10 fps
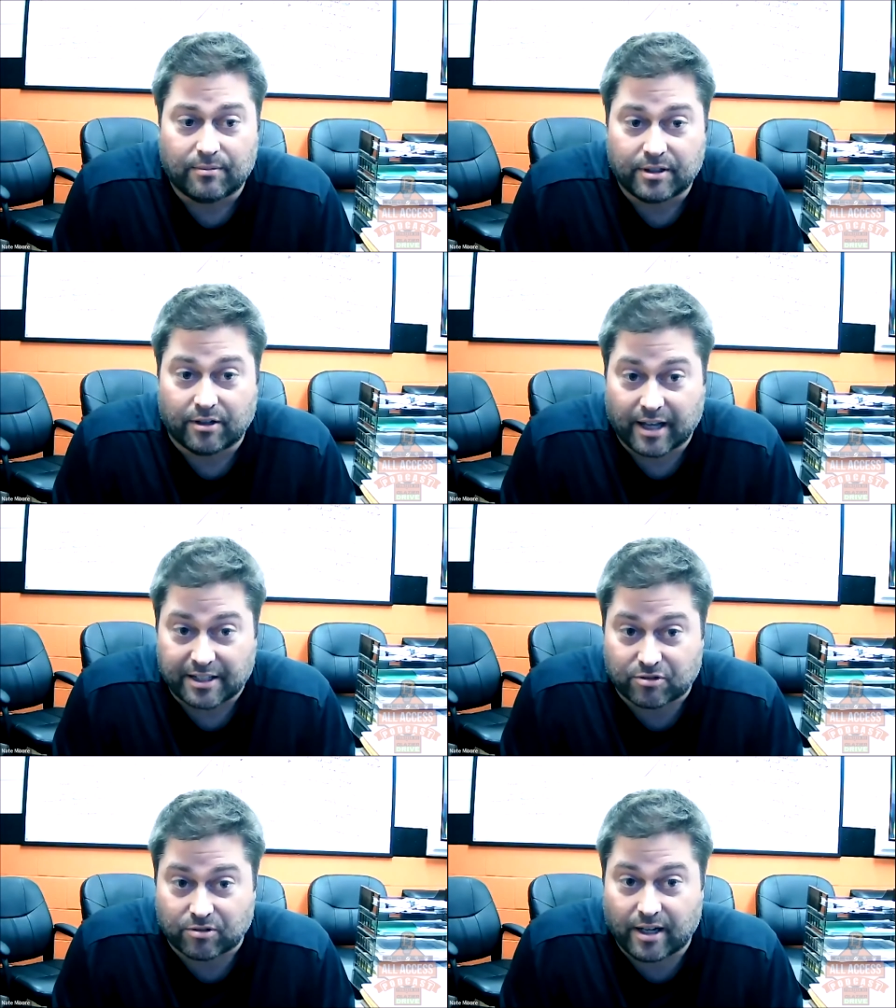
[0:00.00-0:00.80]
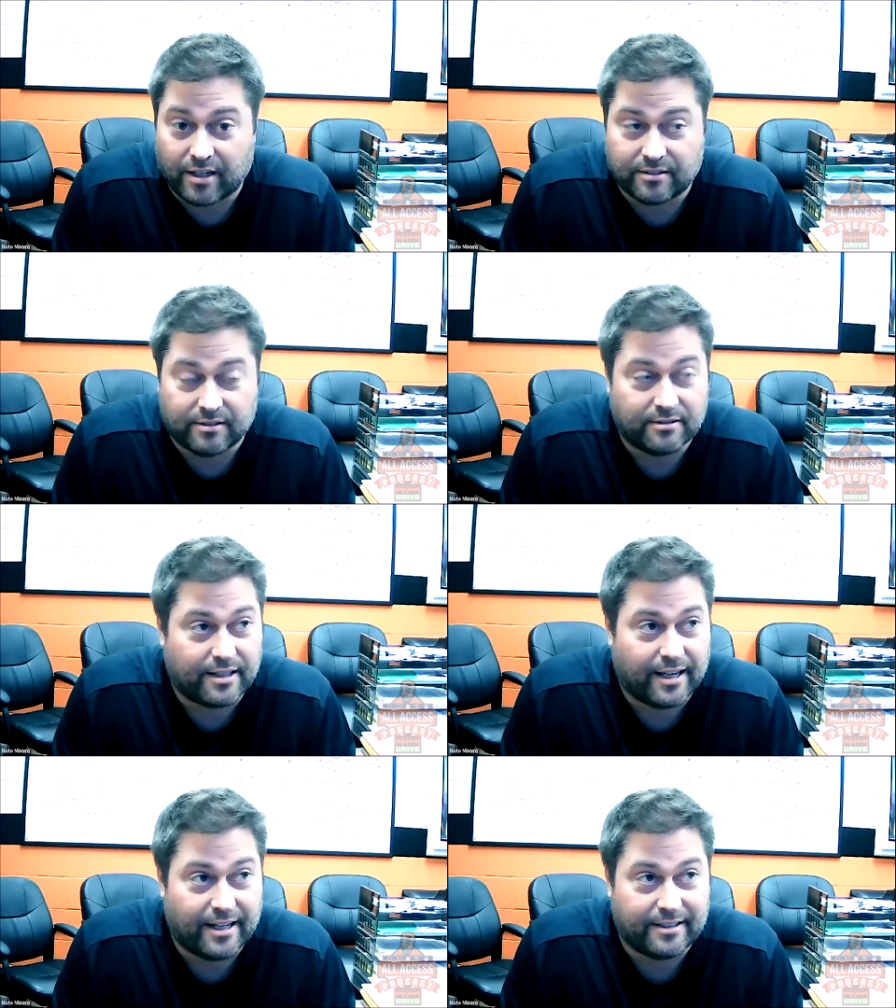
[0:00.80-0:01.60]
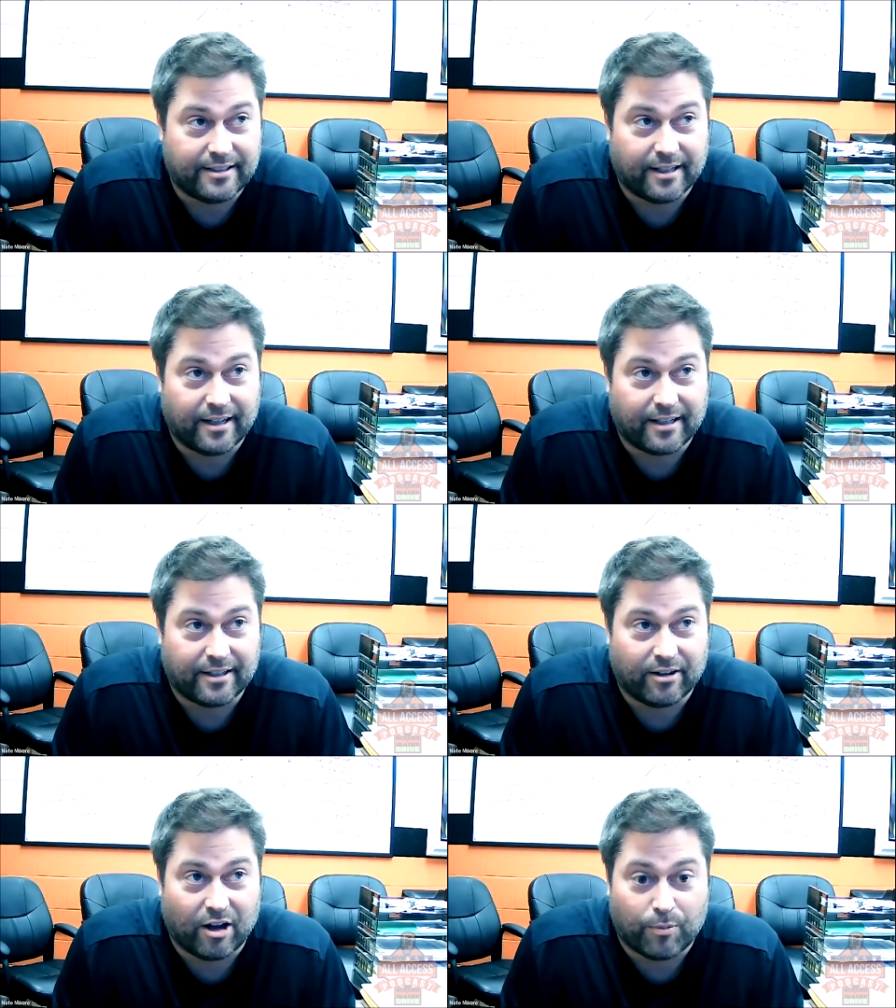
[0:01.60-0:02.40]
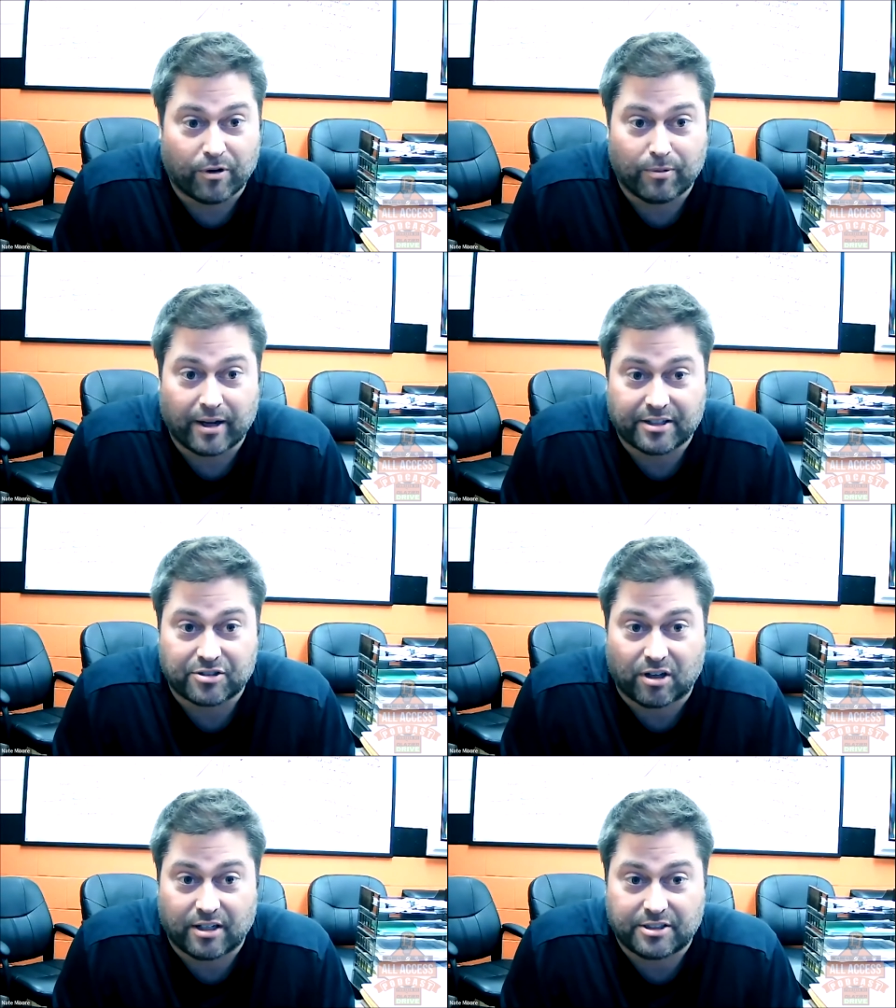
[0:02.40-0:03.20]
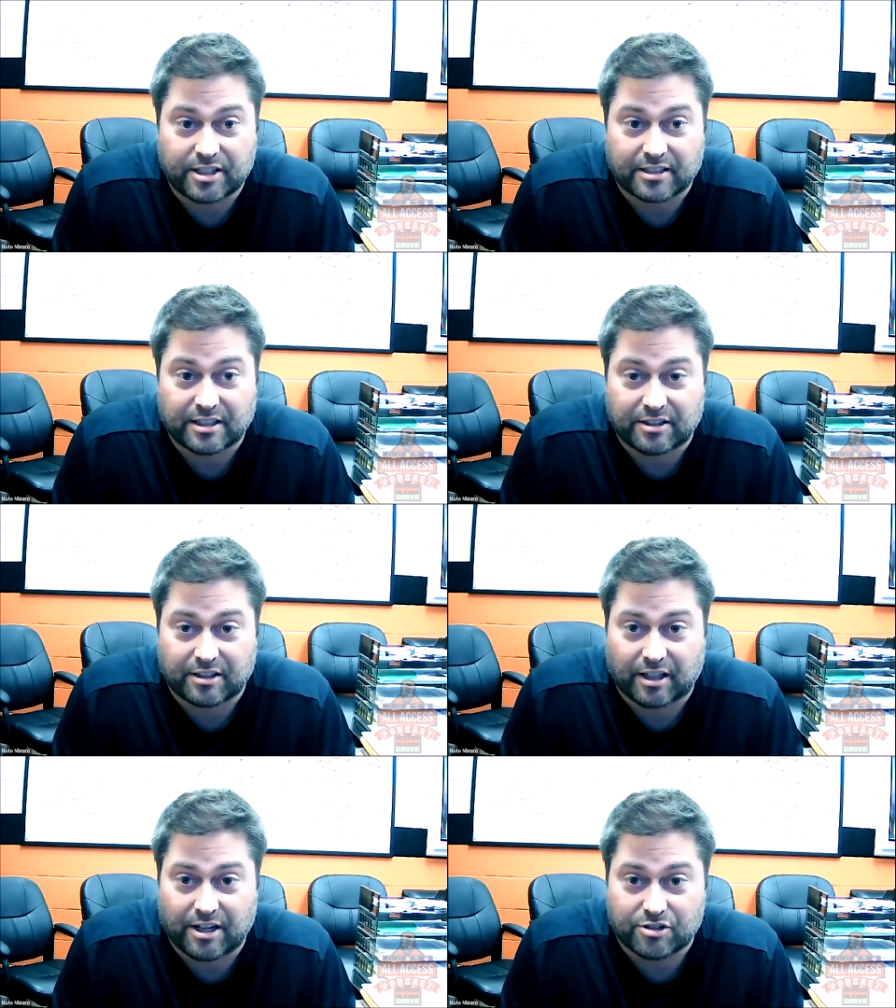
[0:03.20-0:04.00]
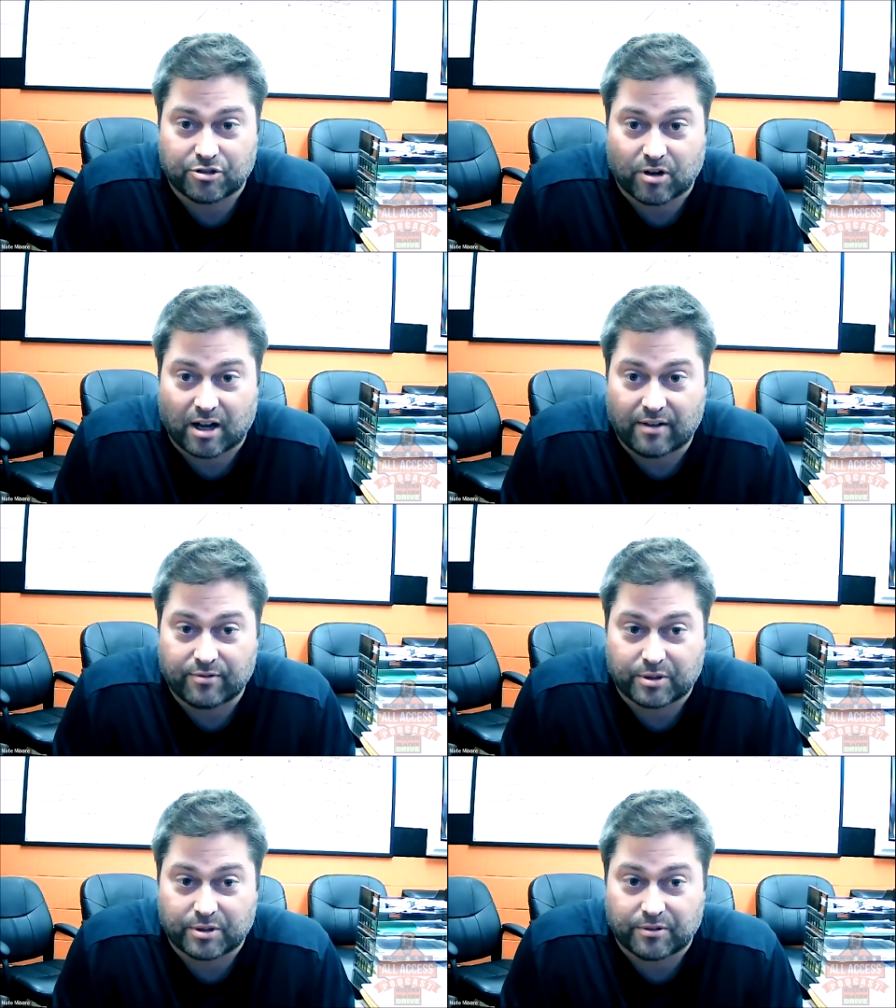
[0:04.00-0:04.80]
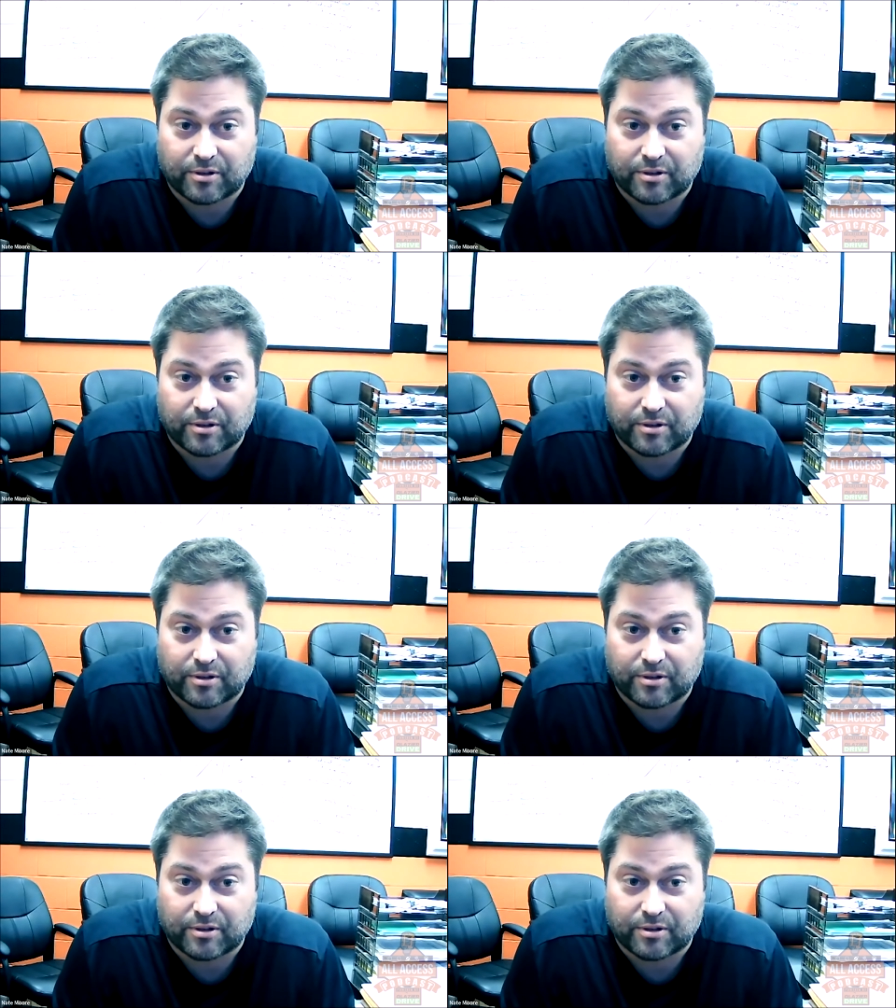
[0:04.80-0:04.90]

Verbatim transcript: you know, that's great. And you know, I hope everybody gets on and checks out the Glazier Drive with